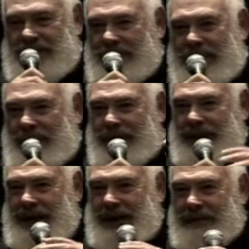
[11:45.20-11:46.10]
great way
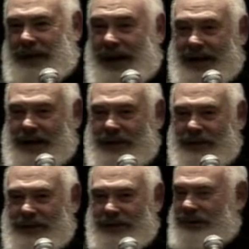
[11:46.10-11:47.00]
to get back
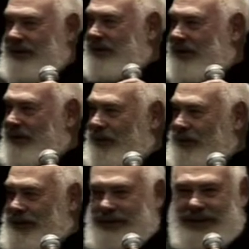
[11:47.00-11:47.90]
into a good
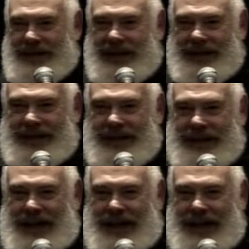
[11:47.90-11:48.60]
emotional state, and the